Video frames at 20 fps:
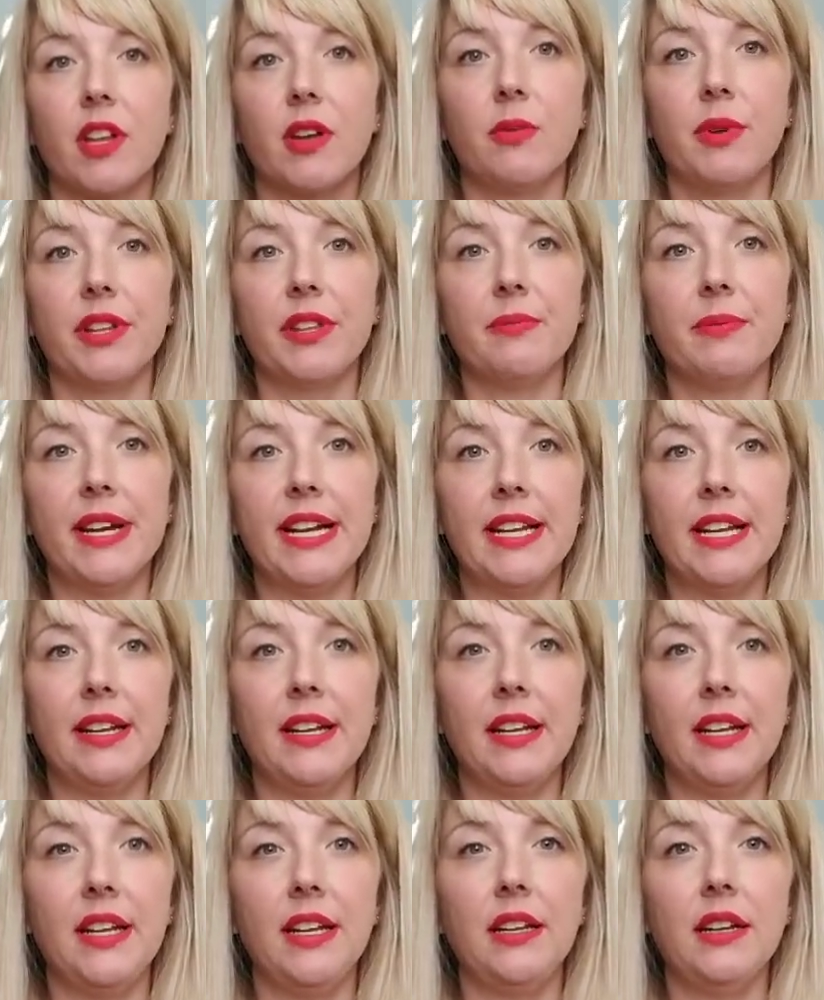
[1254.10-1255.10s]
with my
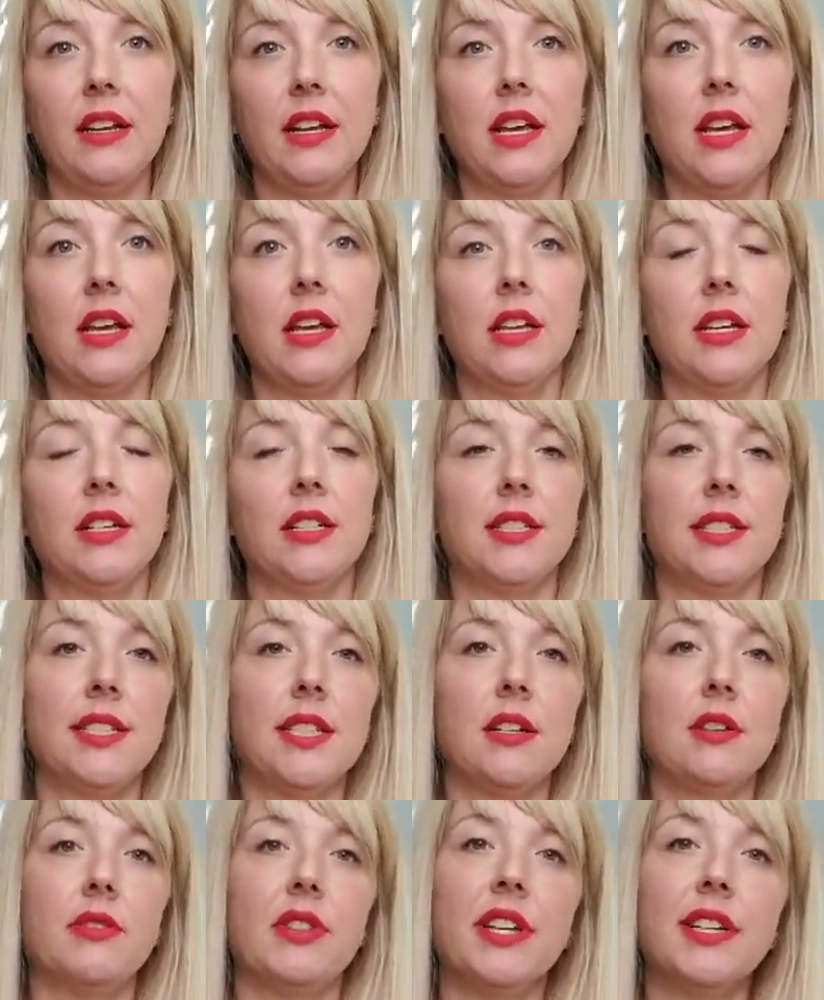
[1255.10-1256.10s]
knitting.
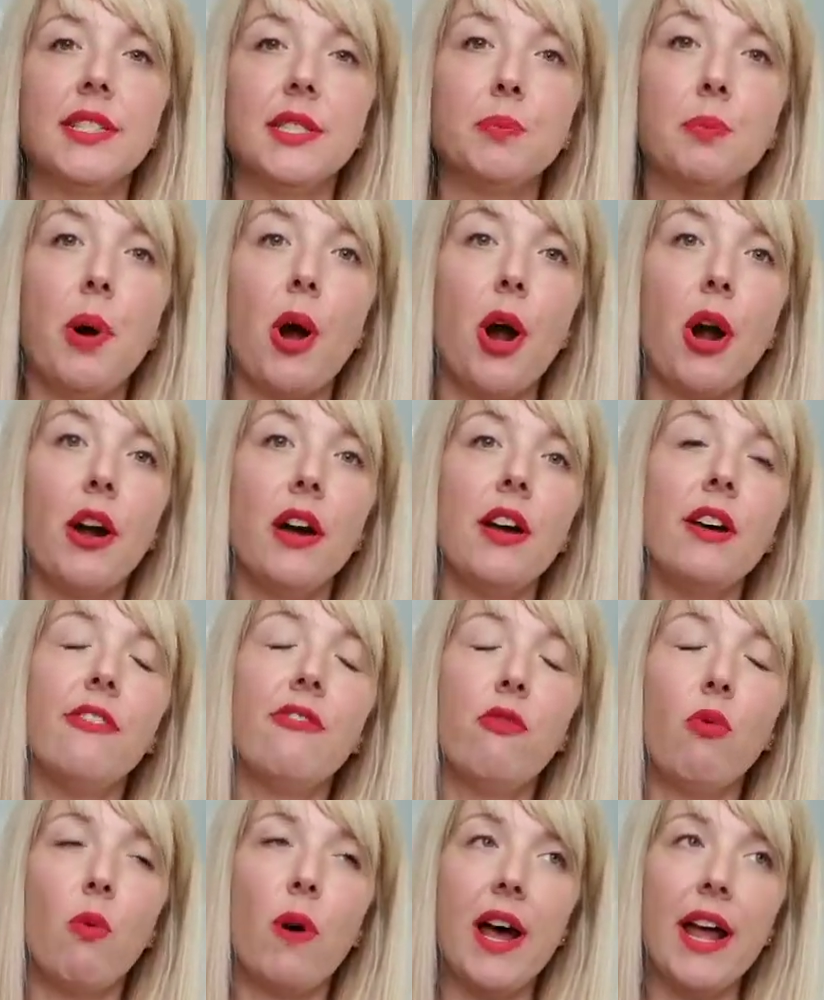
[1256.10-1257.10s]
So that's part
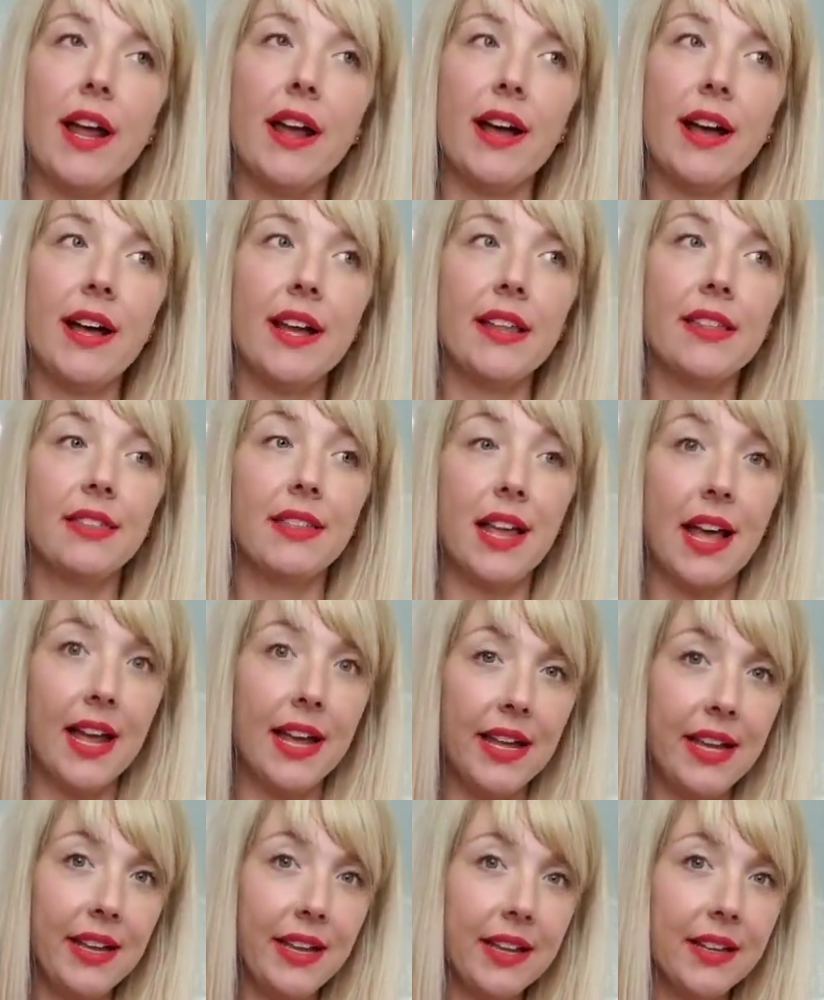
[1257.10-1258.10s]
of why I
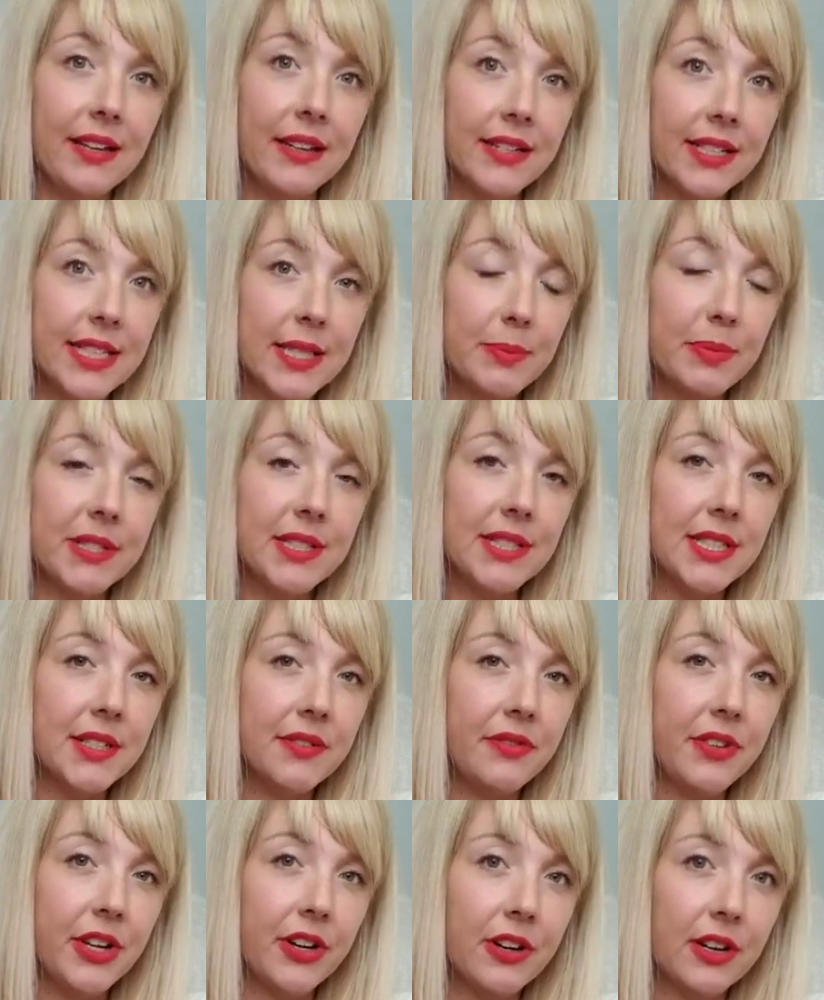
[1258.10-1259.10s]
like
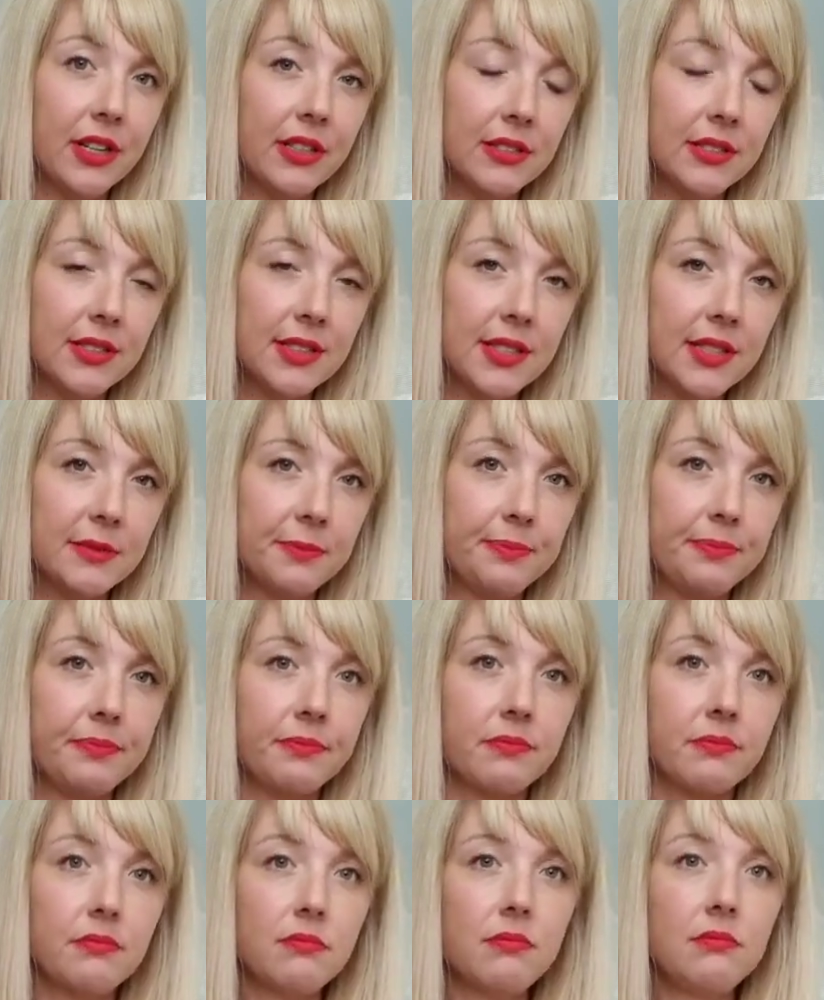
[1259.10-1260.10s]
inexpensive yarns,
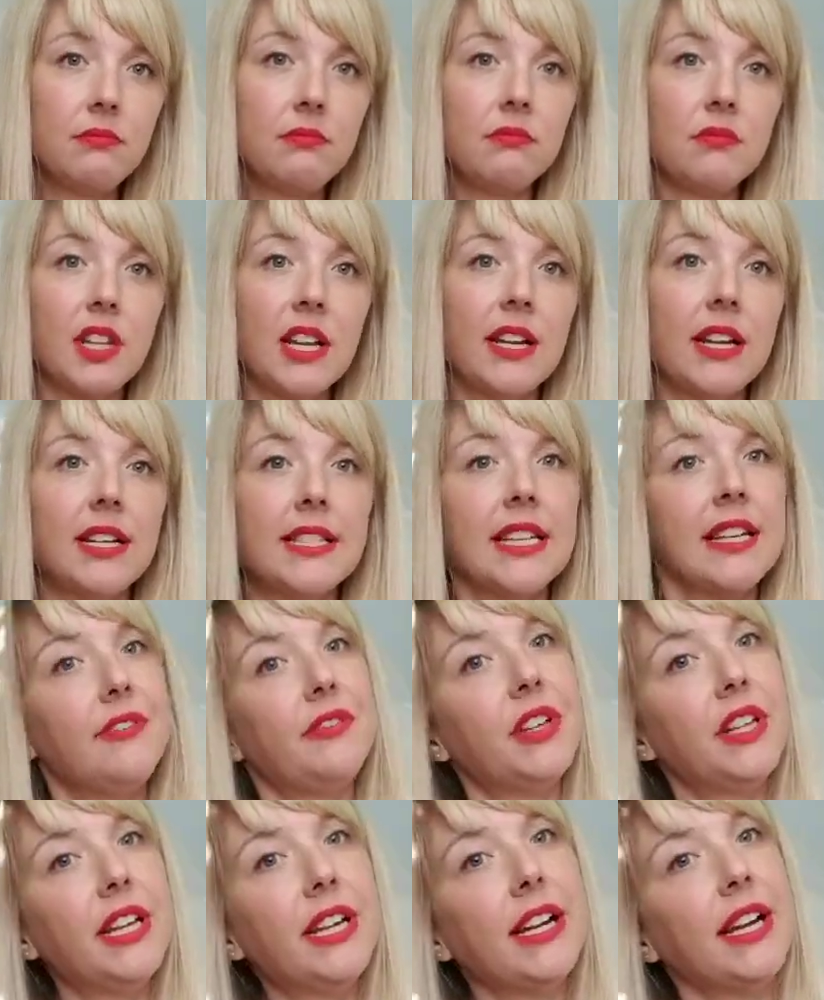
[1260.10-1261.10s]
because I
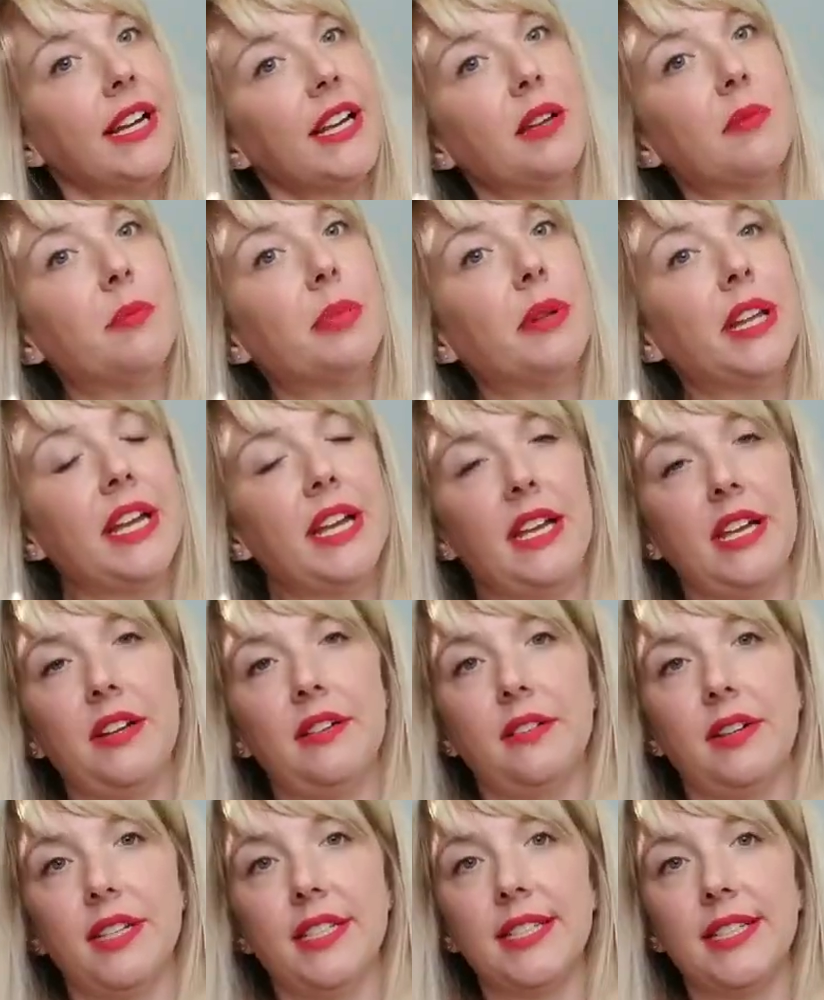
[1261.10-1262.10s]
feel like I can play
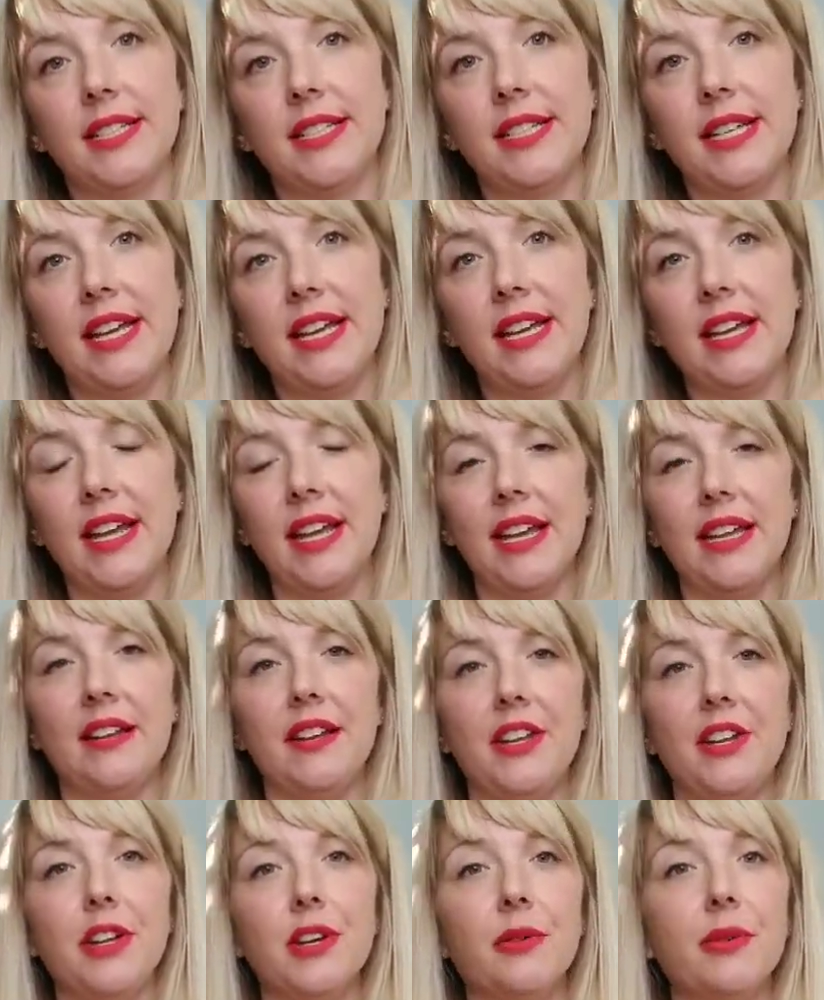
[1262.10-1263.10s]
and risk take.
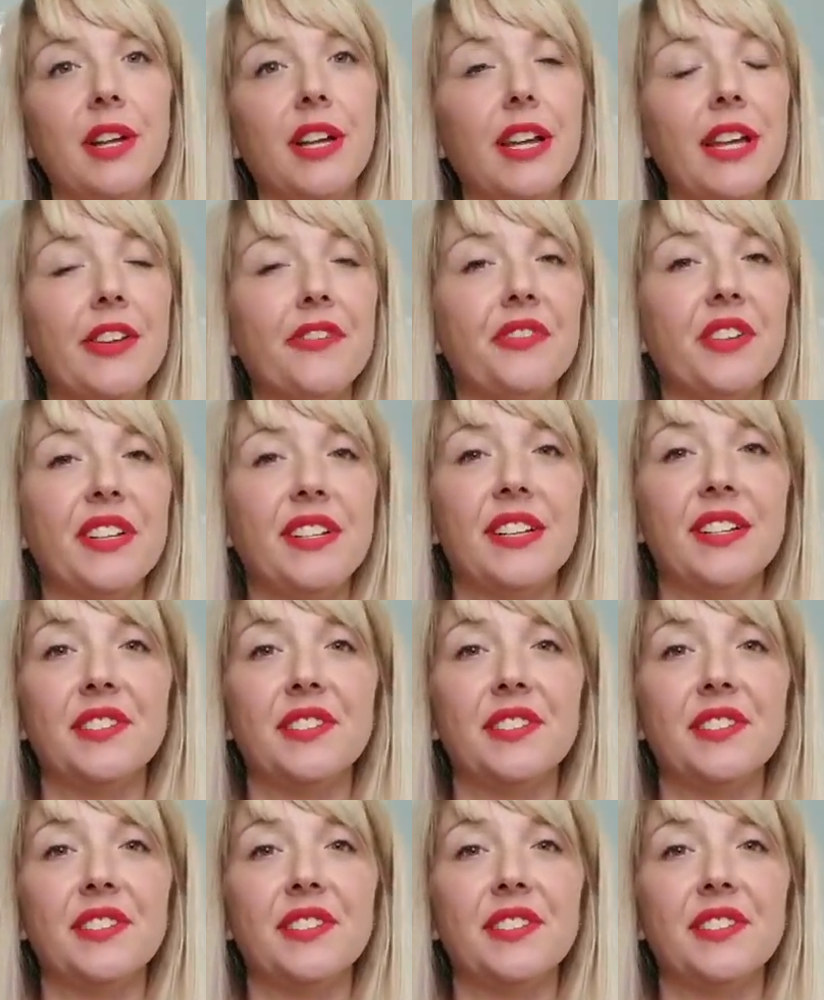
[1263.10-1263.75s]
And you know what? If it